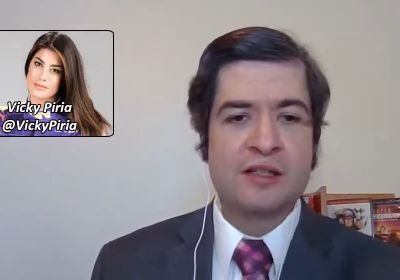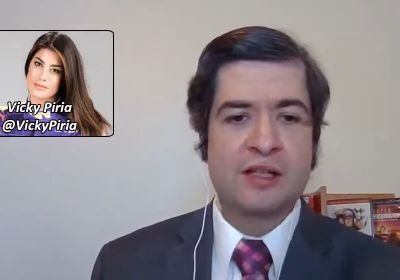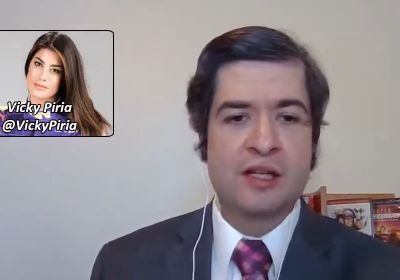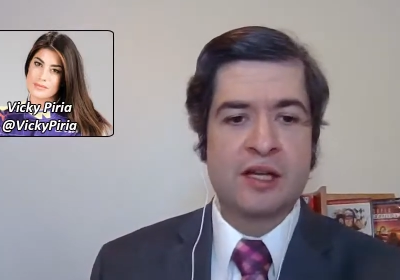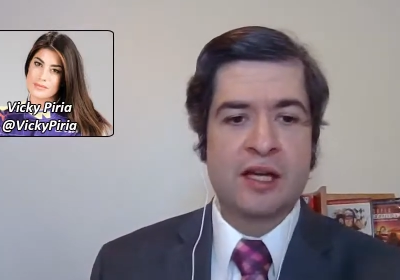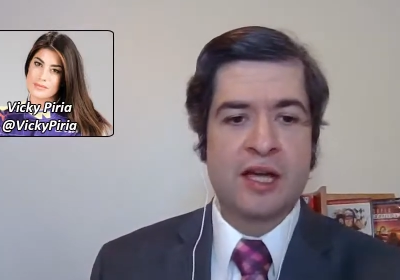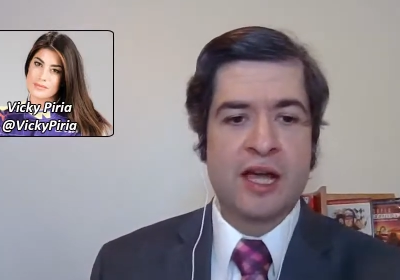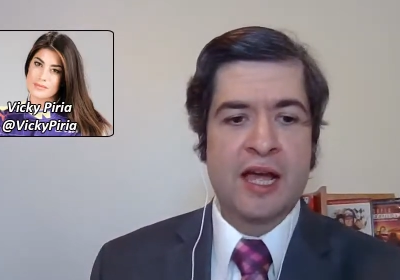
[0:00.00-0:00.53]

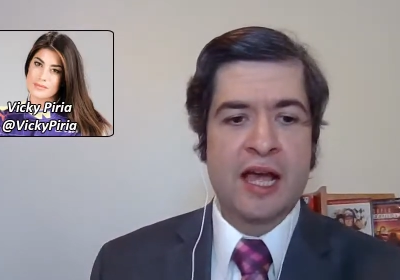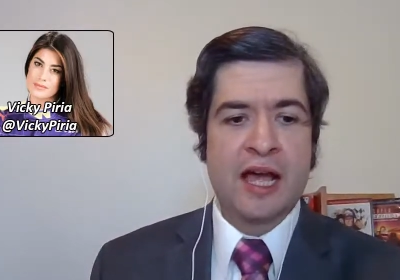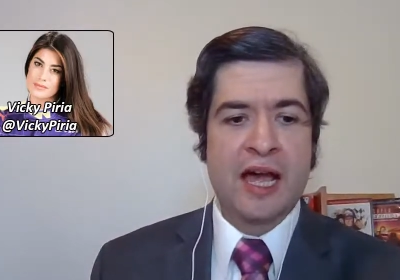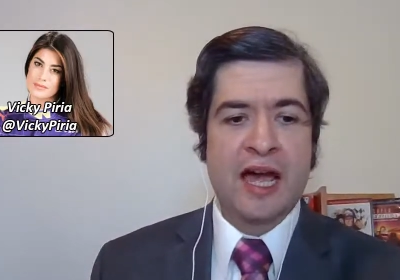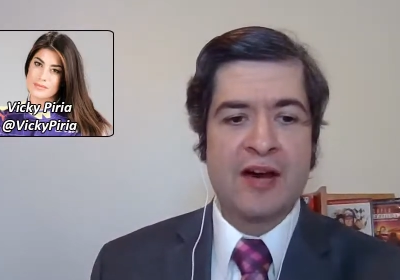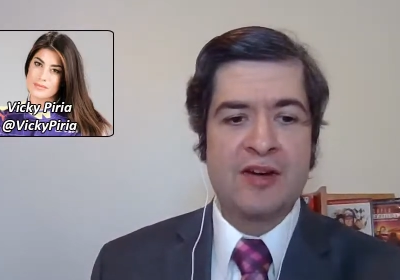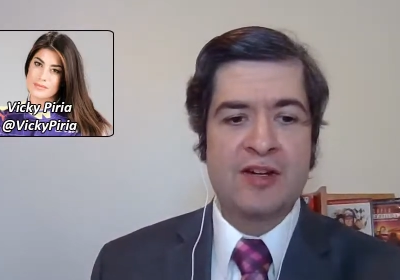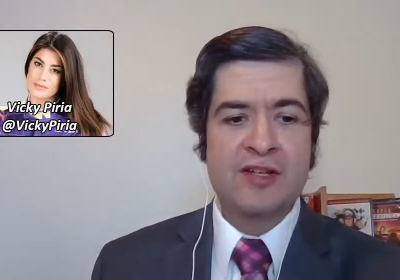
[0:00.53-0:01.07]
Speaker 1: Oh.
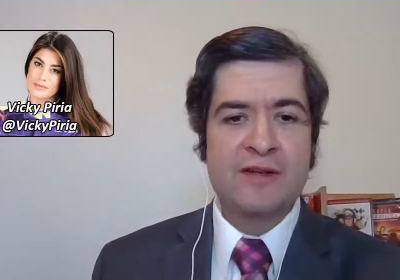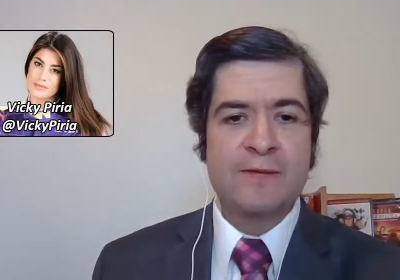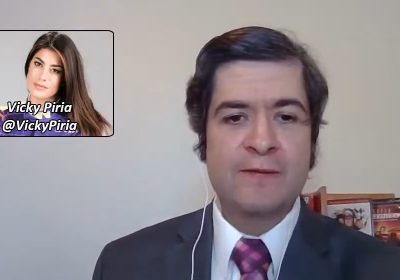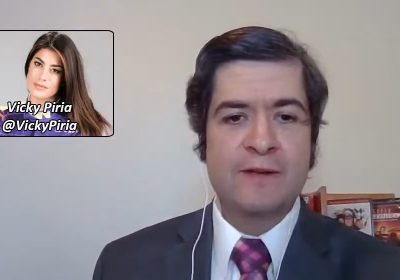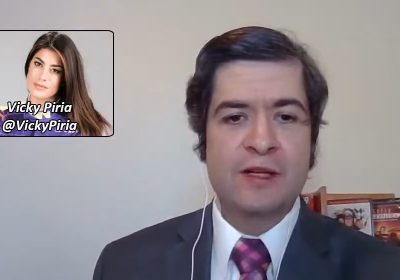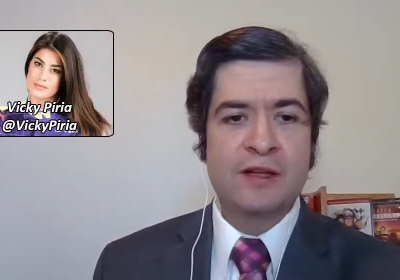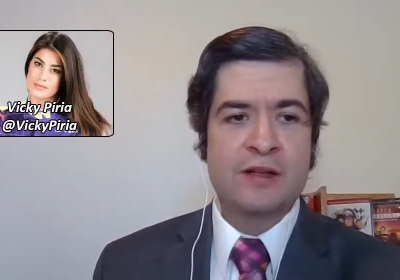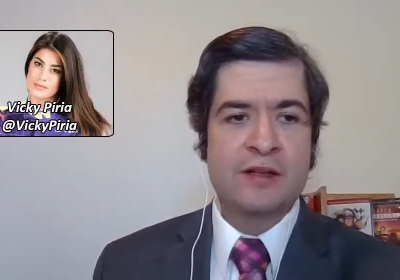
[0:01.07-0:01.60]
How do you
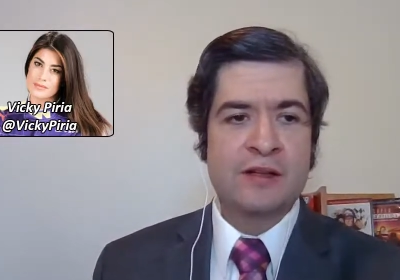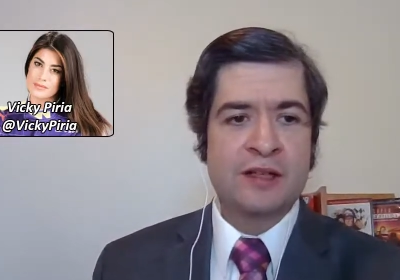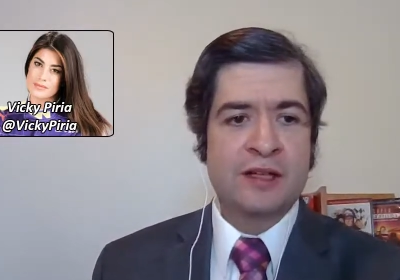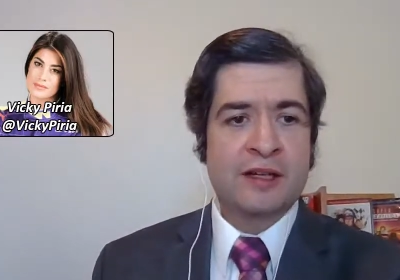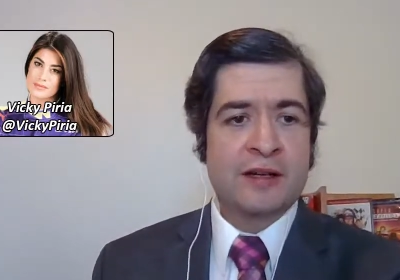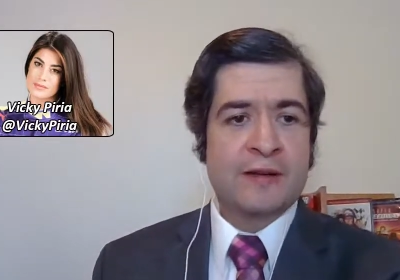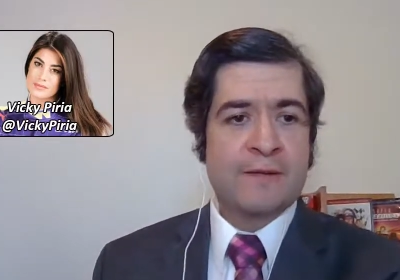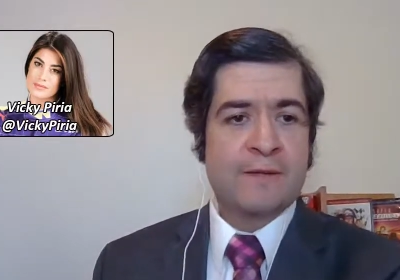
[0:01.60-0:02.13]
feel
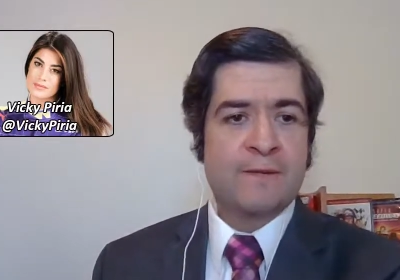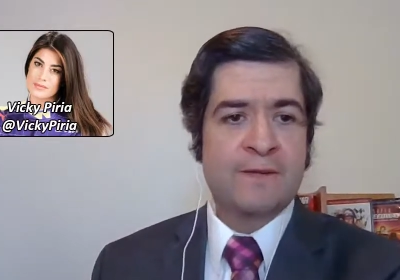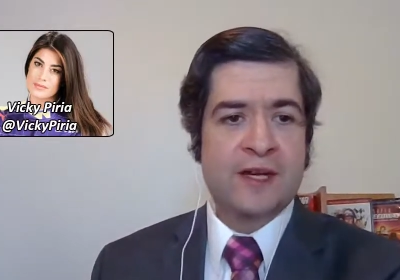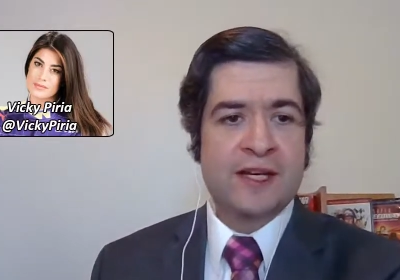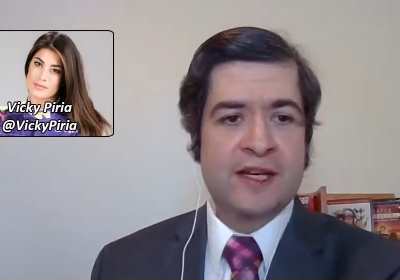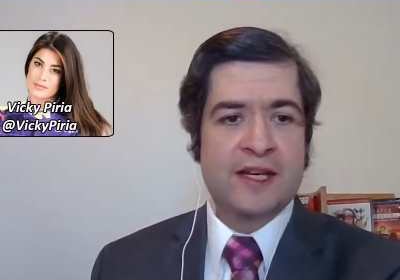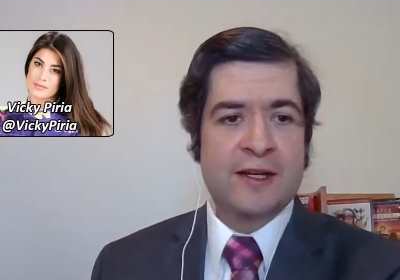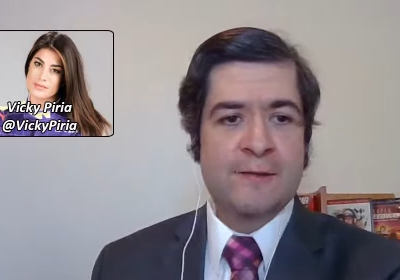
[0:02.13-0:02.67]

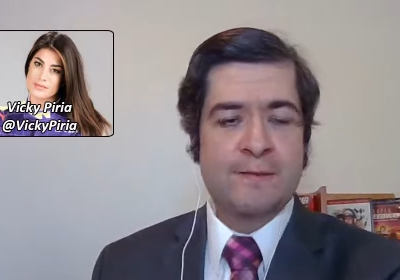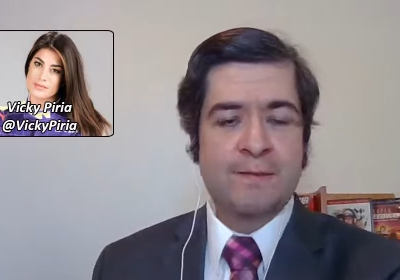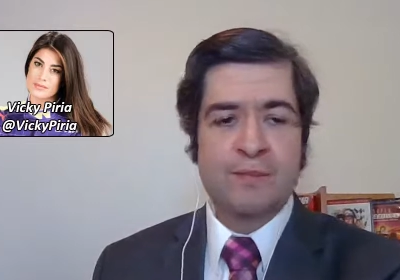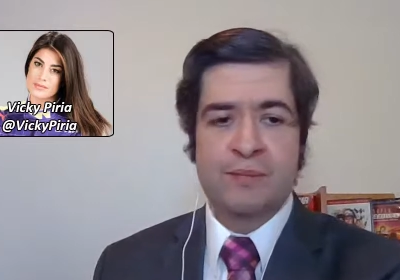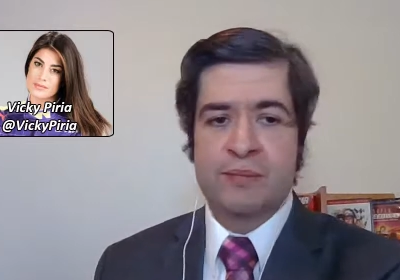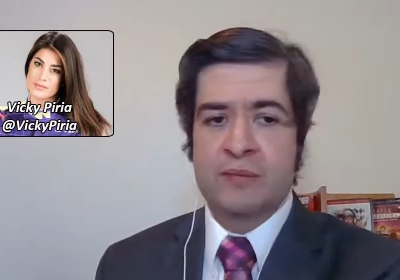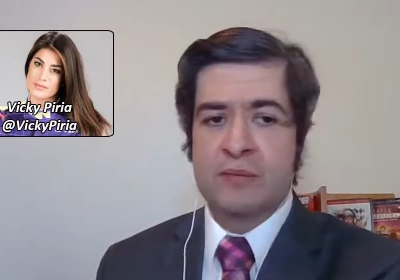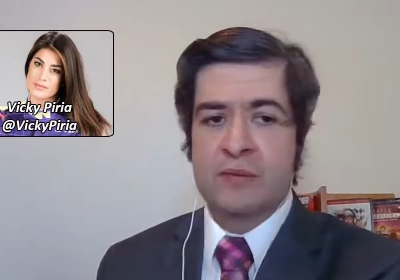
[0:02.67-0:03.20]
Vicky
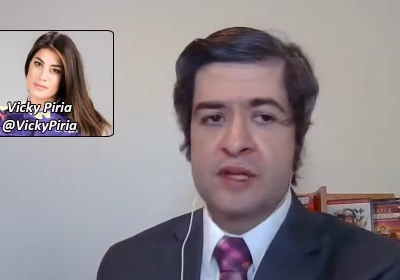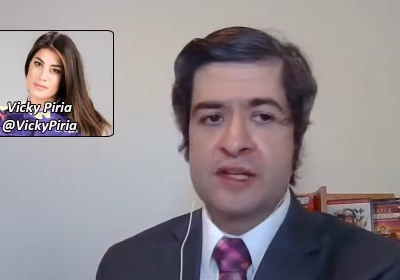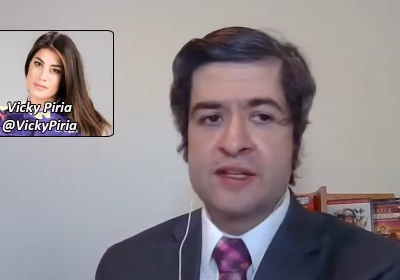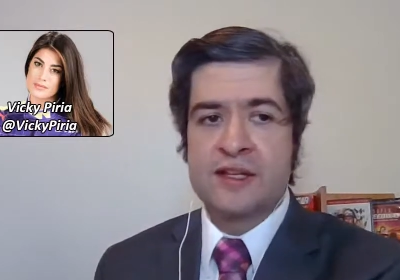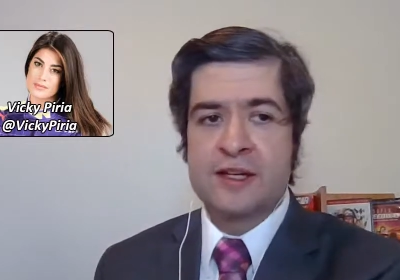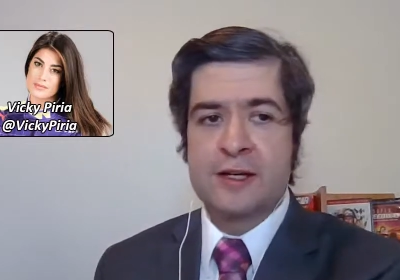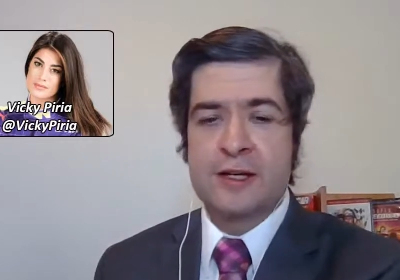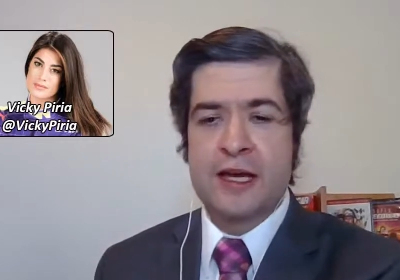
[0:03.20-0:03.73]
is
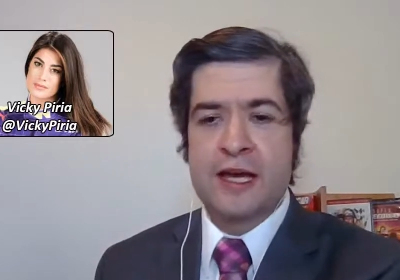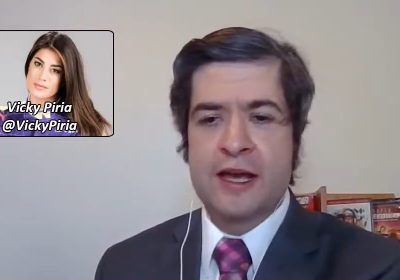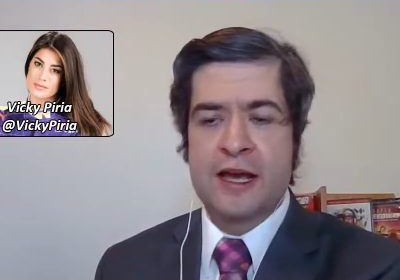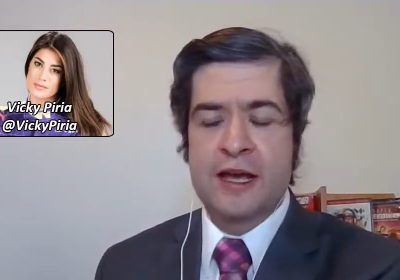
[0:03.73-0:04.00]
going to